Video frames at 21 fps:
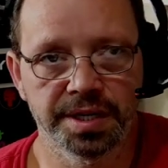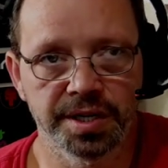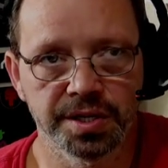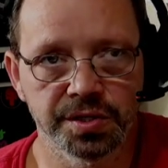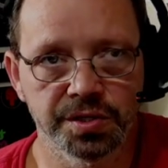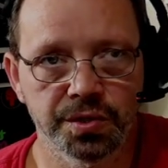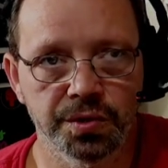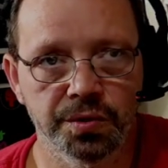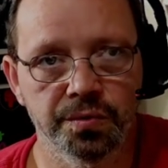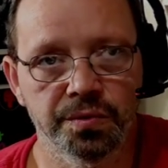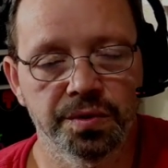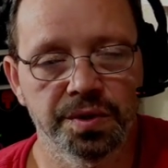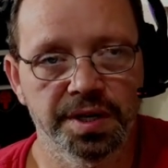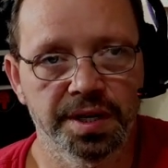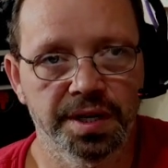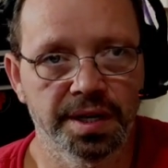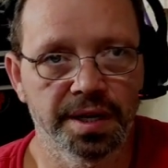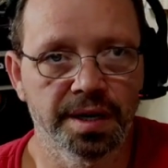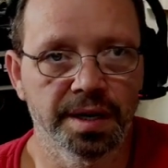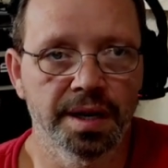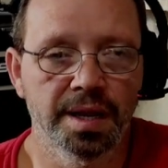to get
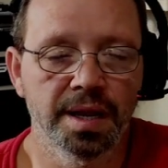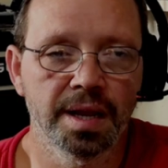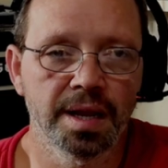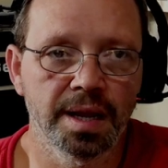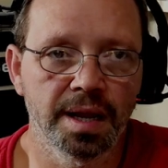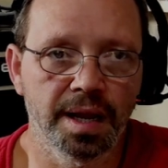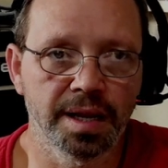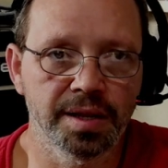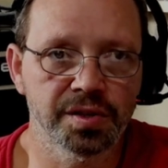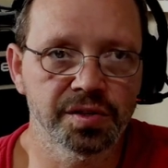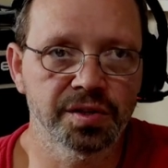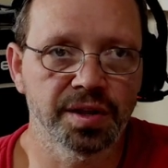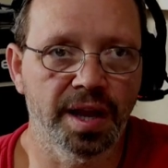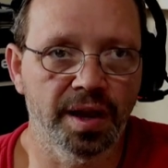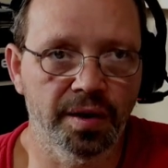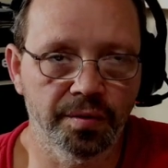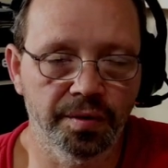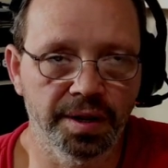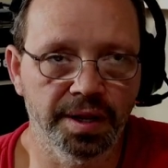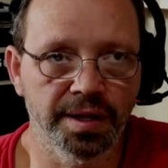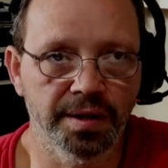tuned in and
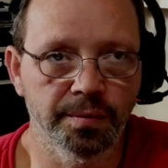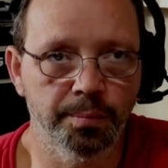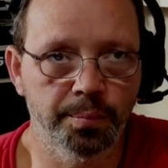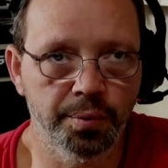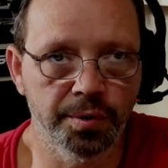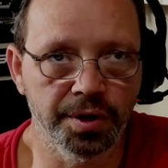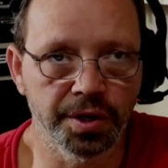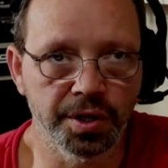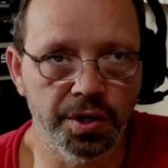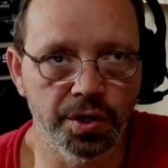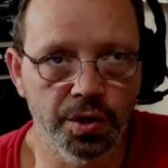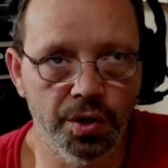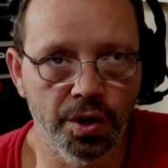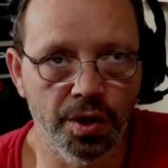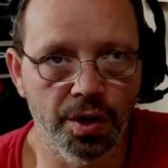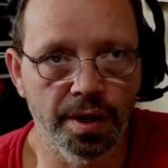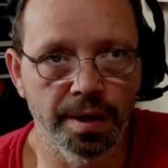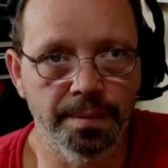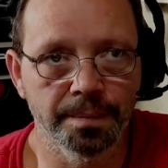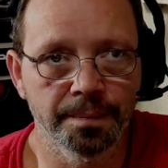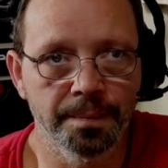sounding pretty
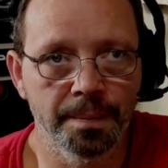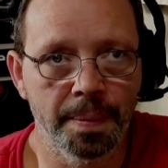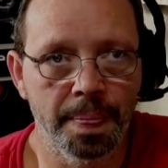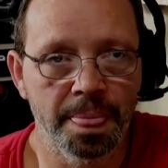good.